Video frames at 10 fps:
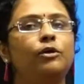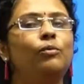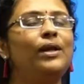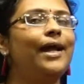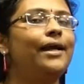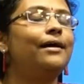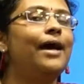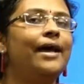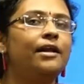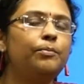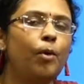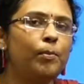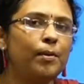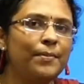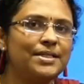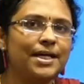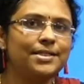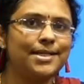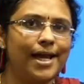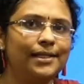you will get an error pop-up message
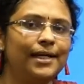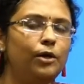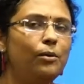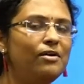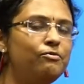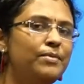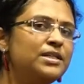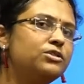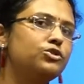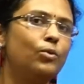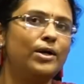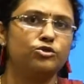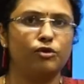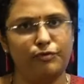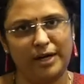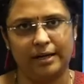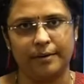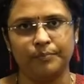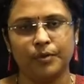saying that you have missed so and so field.